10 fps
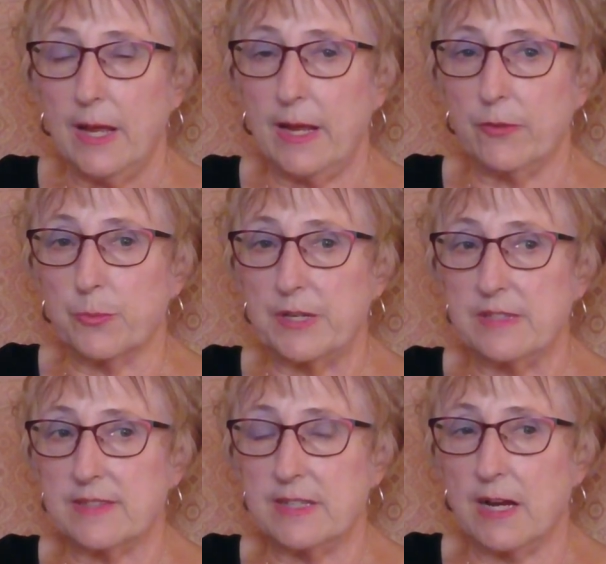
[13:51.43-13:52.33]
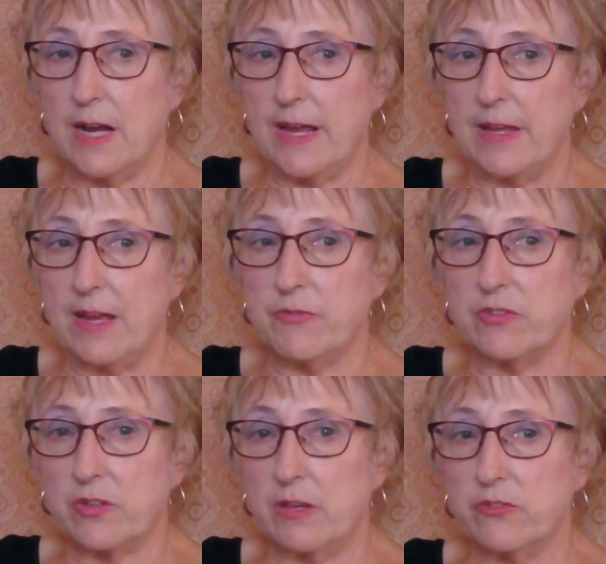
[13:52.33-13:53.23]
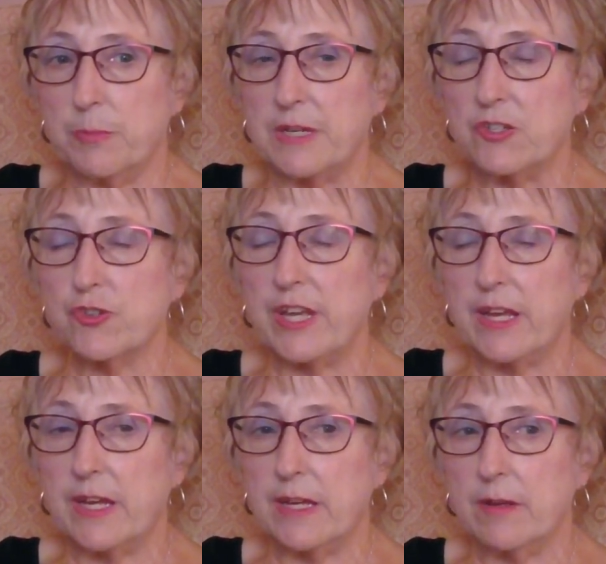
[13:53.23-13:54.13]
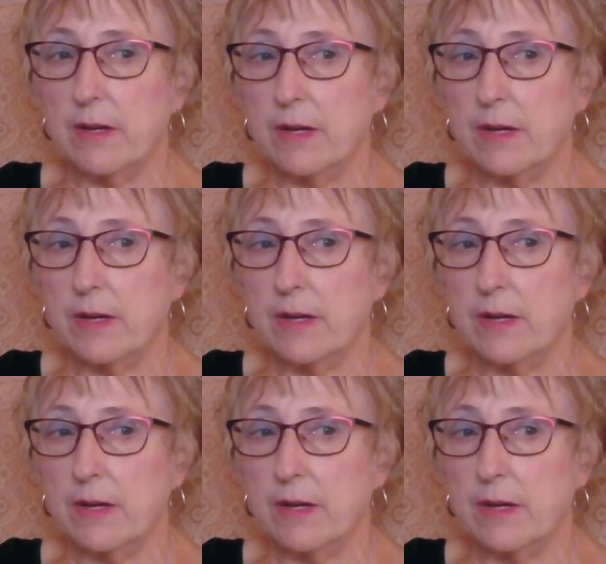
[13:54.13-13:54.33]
And the reason I emphasize the picture taking